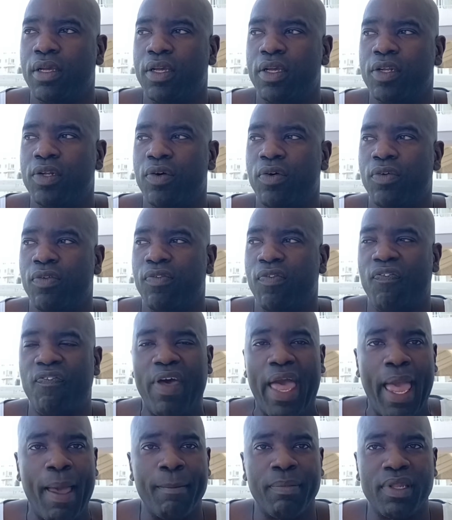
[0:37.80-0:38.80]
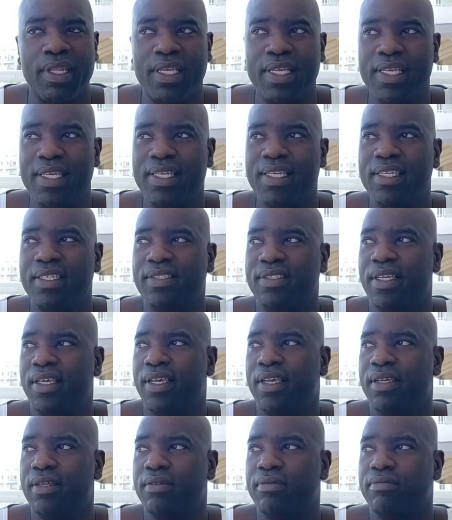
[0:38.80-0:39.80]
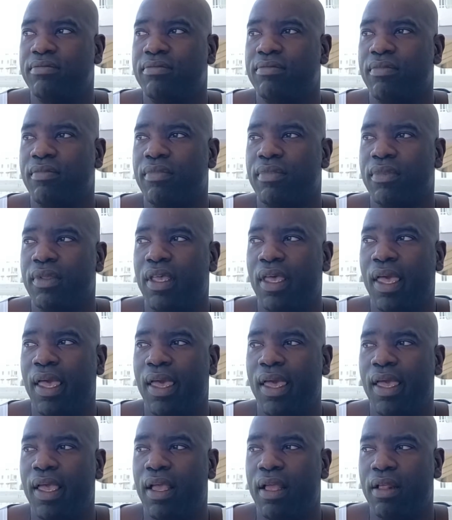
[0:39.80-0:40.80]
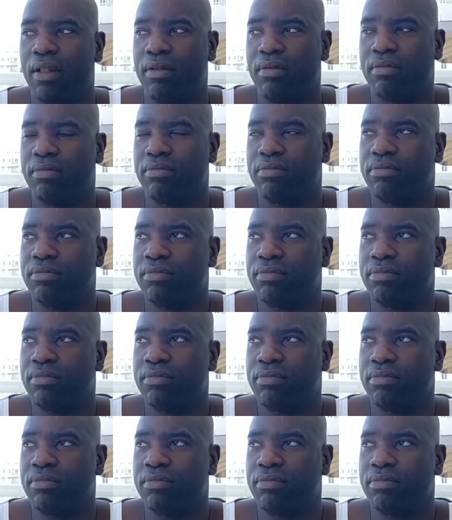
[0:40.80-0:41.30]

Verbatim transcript: you know, families and, and,